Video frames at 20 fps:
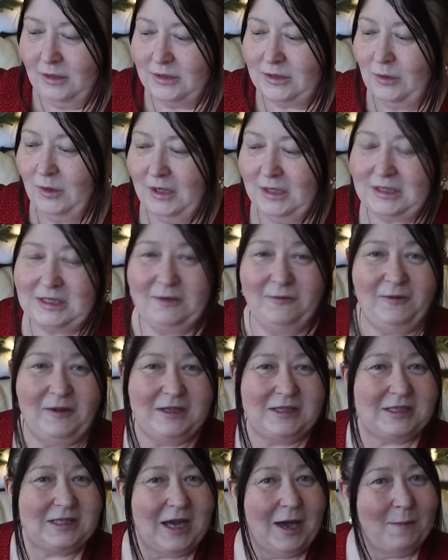So it's the
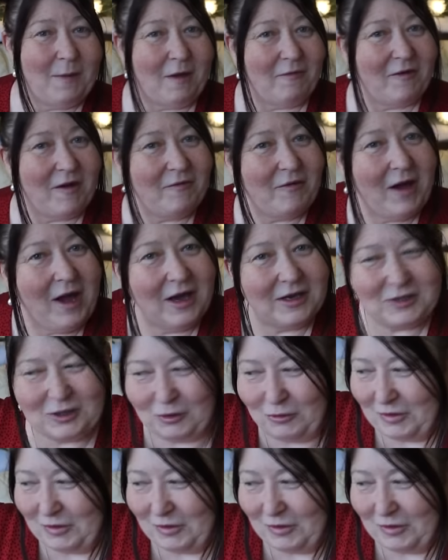first time I've ever had a